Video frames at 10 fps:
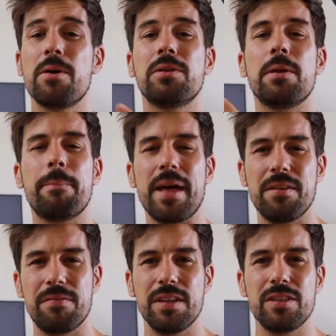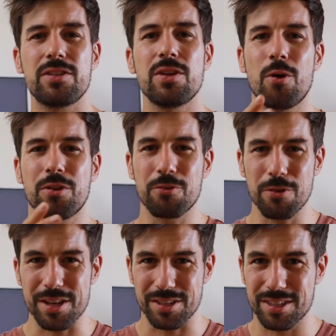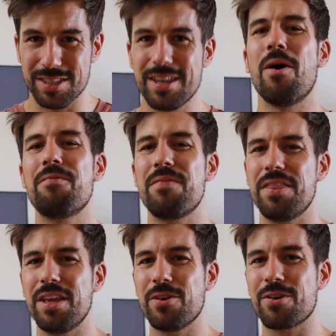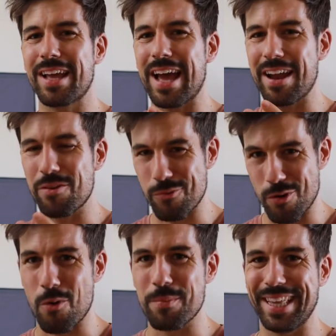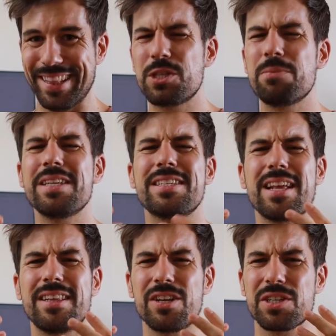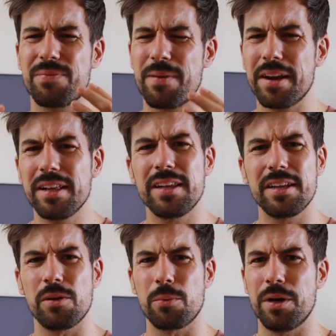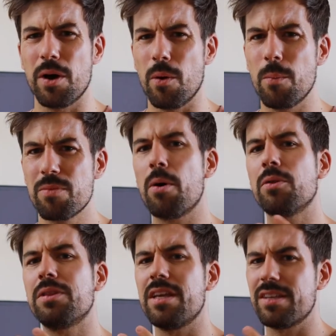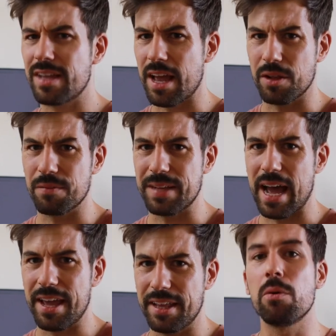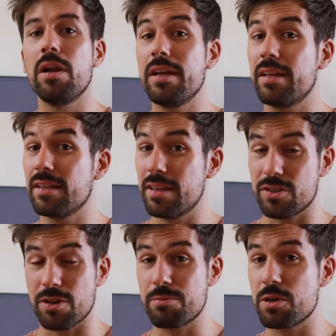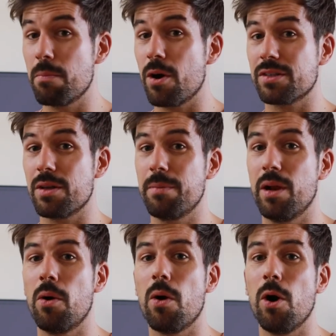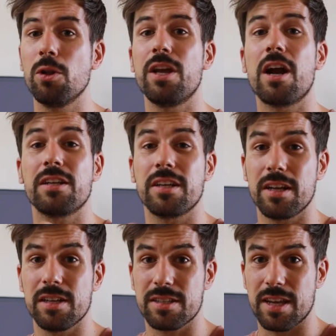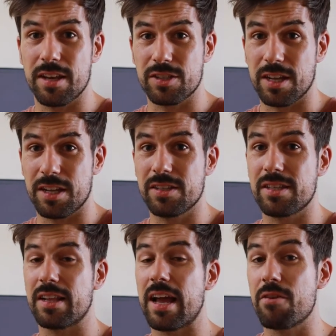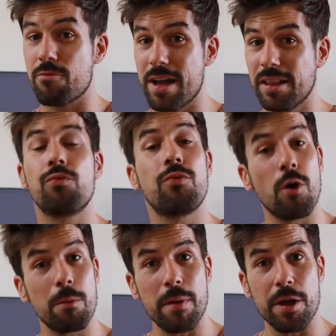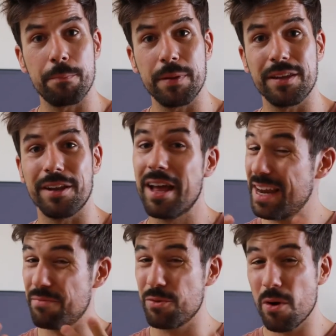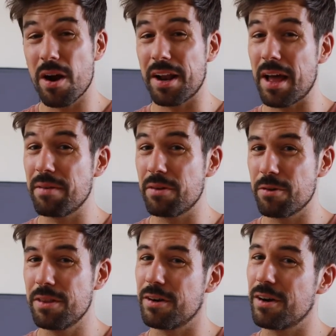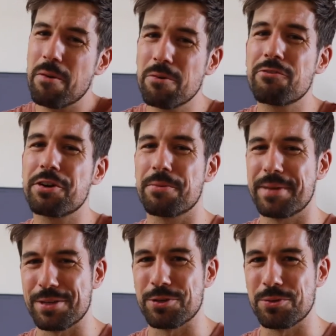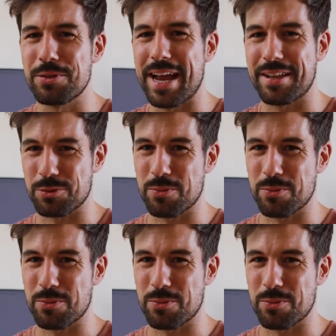about the benefits or the risks of feeding your cat raw meat, which means that there's very little we know about this kind of diet. I will link in the description box down below all the articles and studies that I read to form my opinion, and if you are an avid reader, I would recommend you do that as